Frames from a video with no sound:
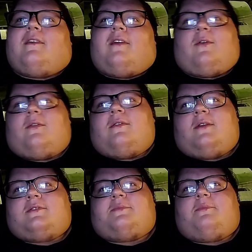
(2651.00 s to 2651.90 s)
Oh,
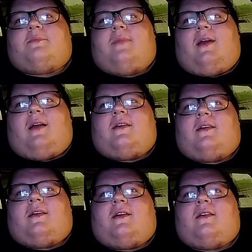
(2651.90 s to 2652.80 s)
I was just, I
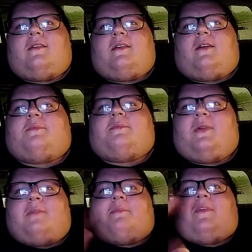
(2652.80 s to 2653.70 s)
was
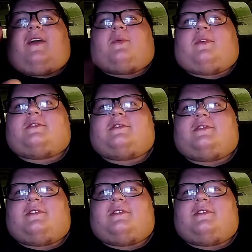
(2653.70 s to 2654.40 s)
putting in fireworks.